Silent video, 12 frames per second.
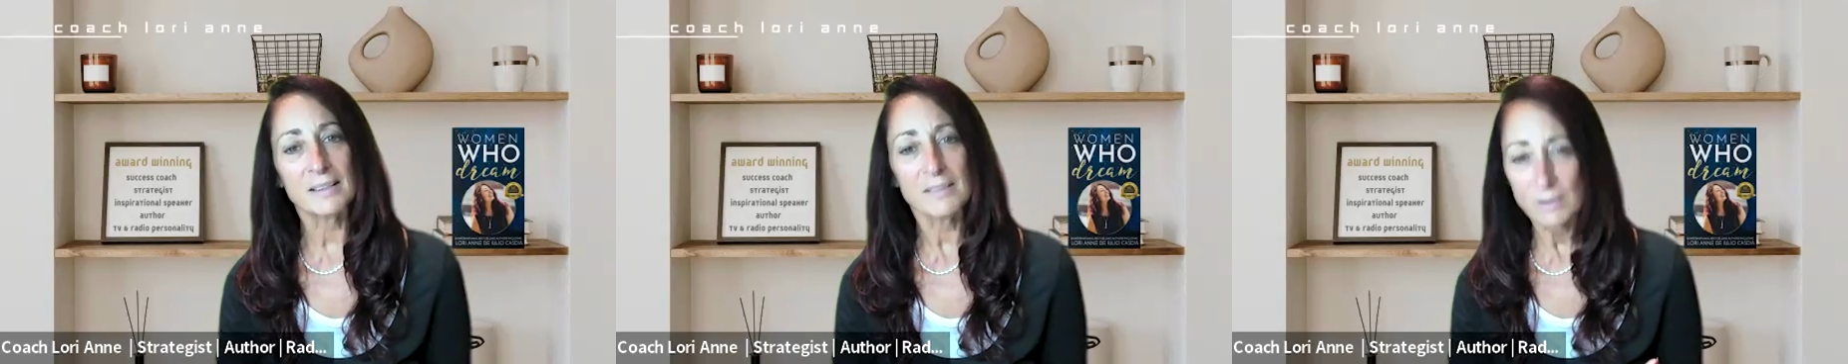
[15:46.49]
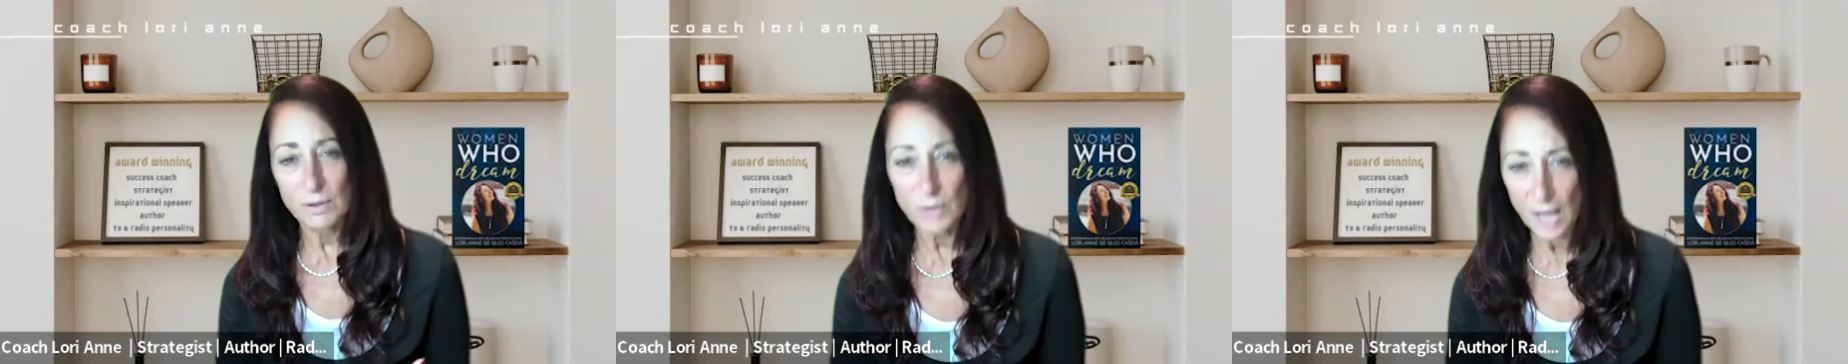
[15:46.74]
Do
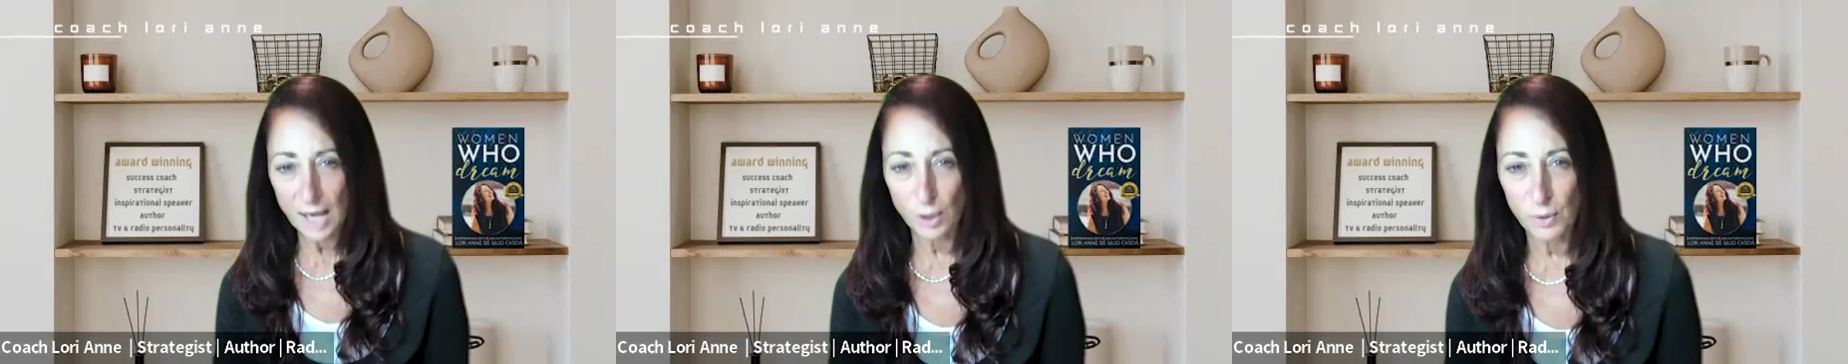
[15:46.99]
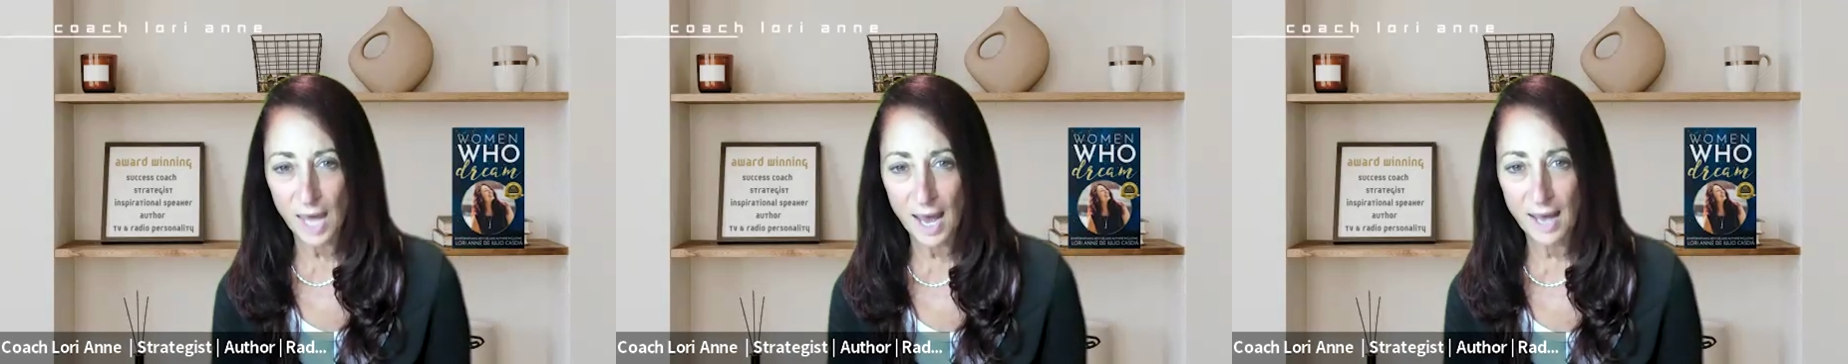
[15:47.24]
you not
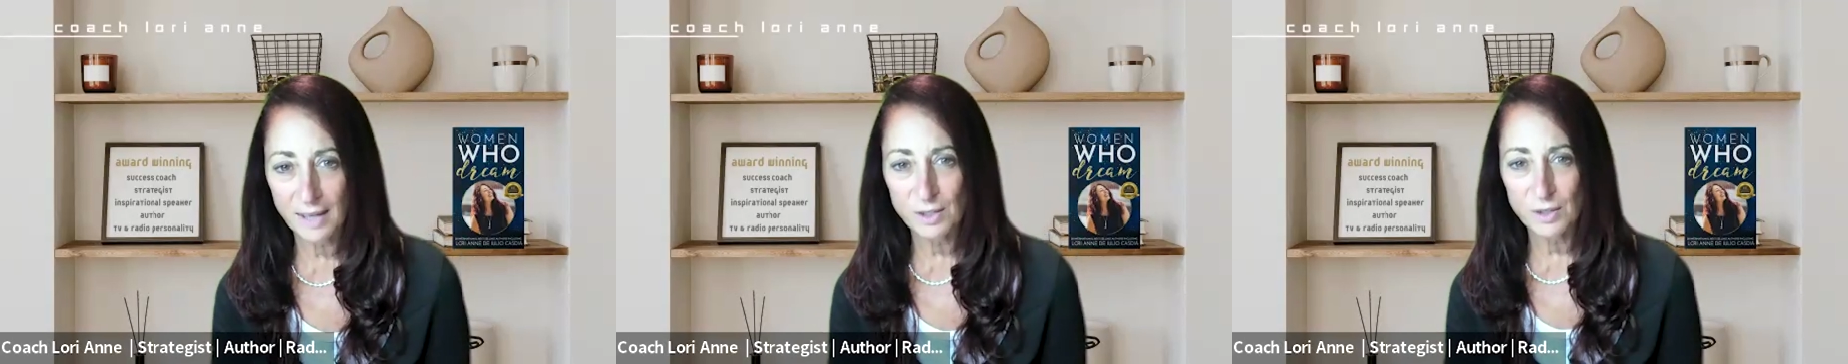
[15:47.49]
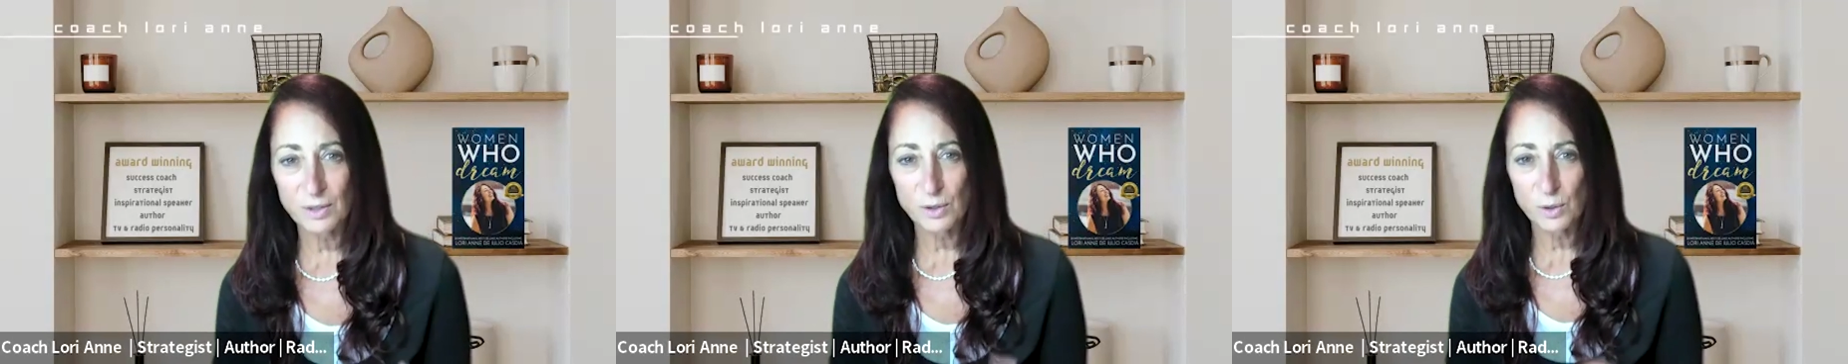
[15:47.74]
know that?
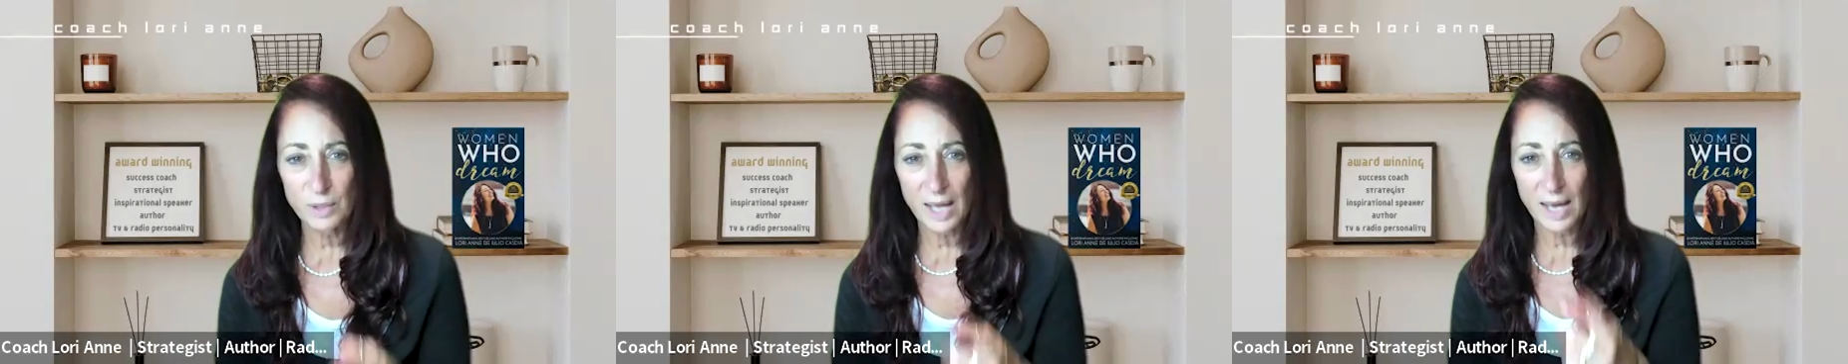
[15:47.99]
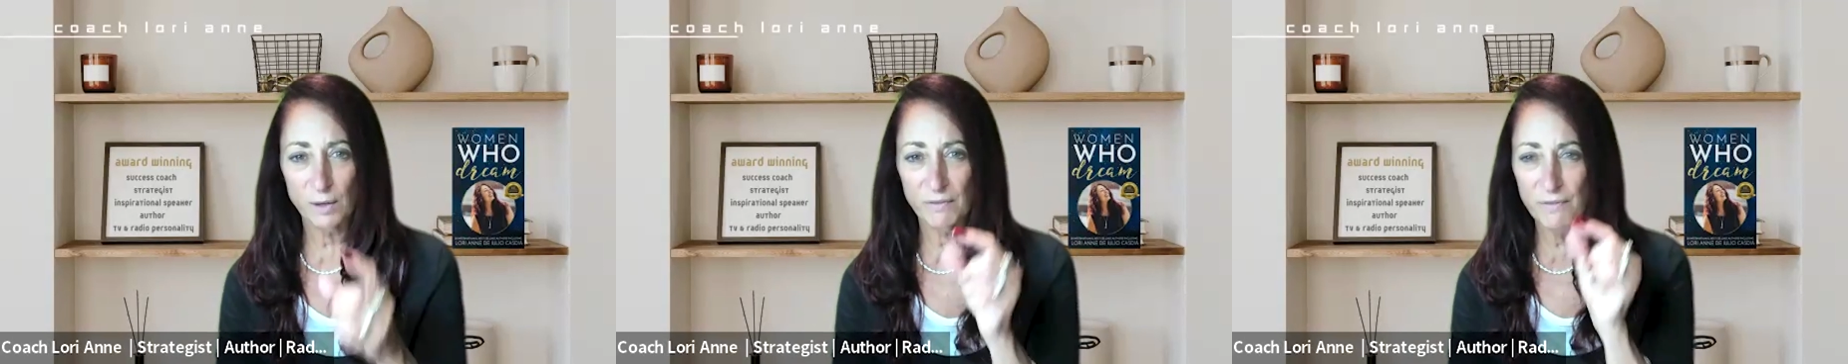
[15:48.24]

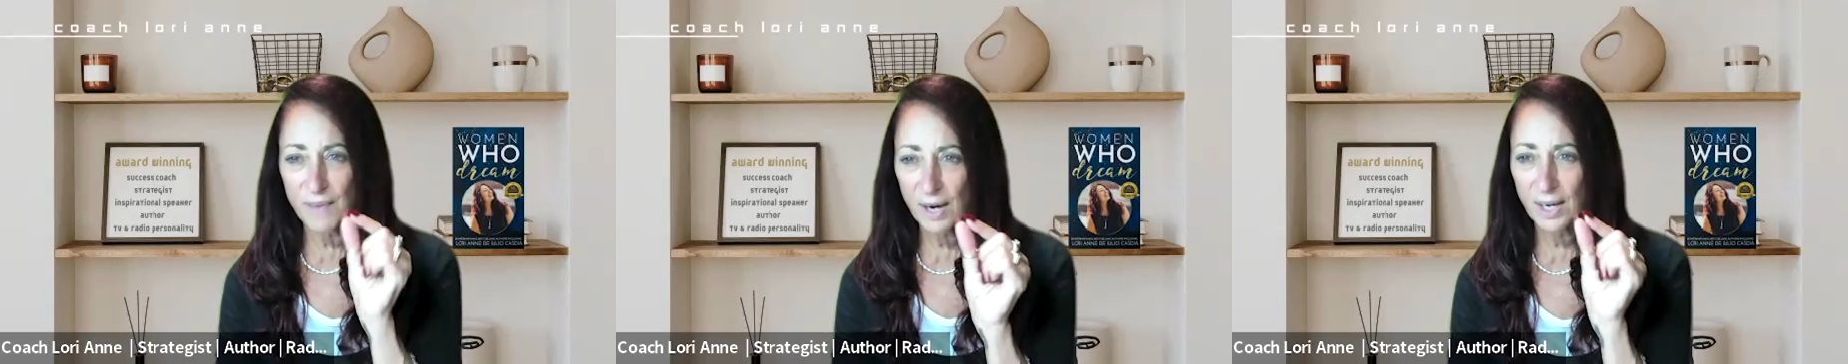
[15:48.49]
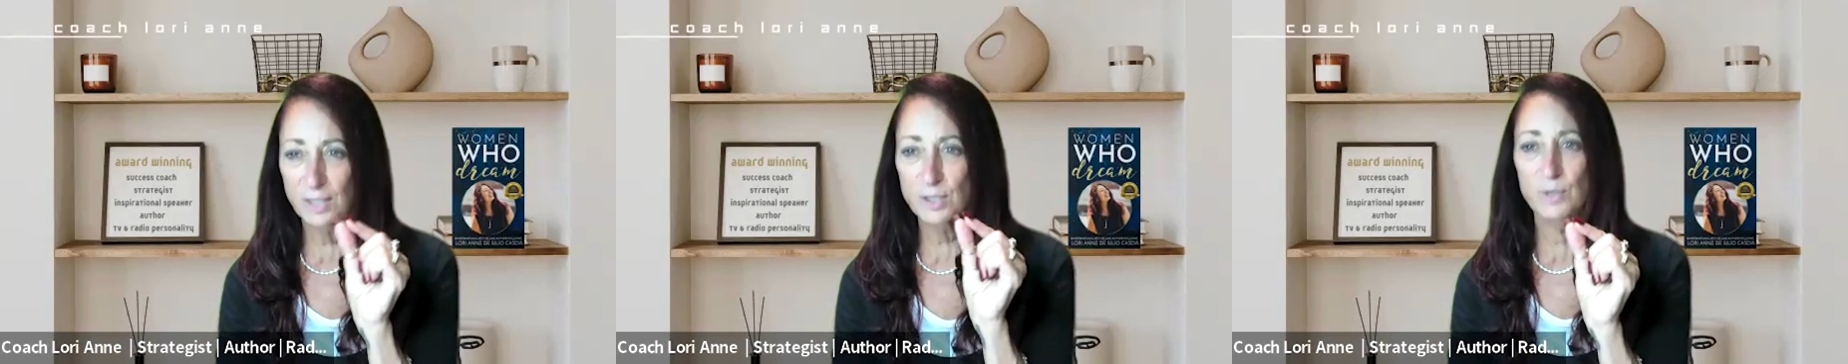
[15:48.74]
You're
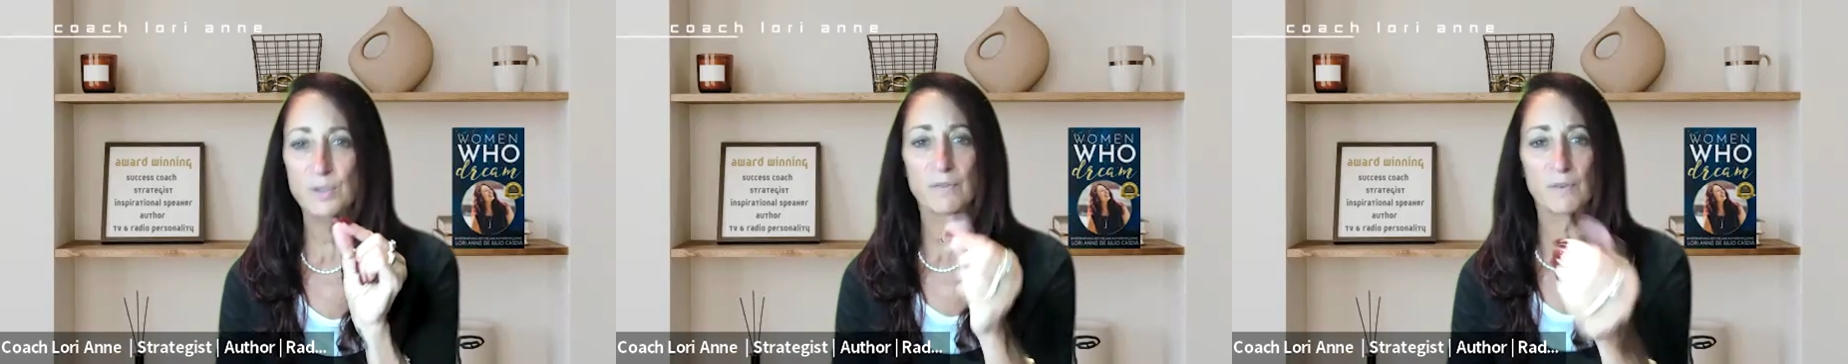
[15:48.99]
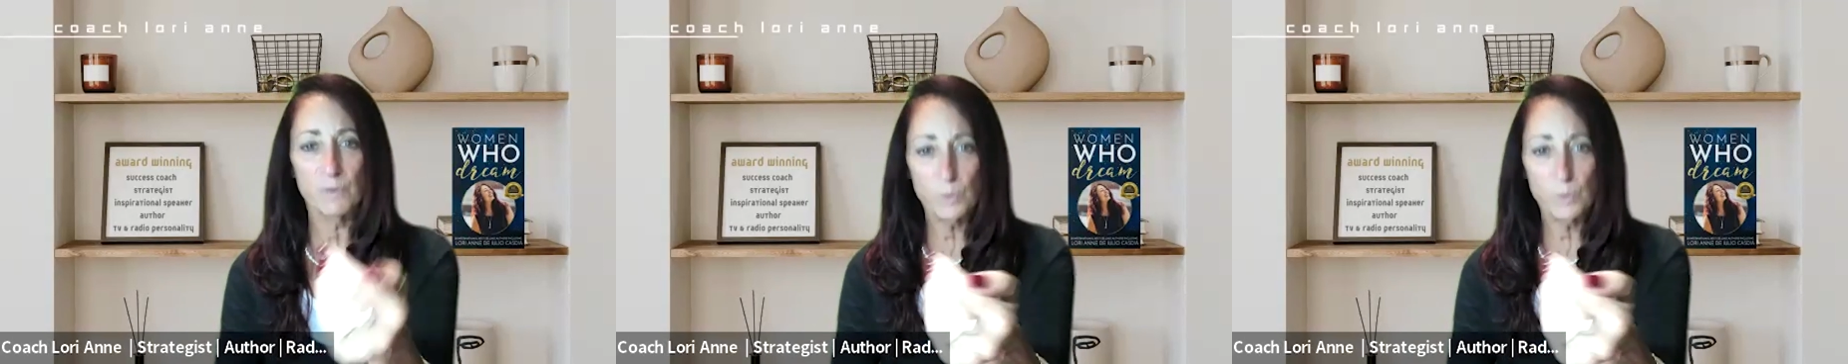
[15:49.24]
very exclusive of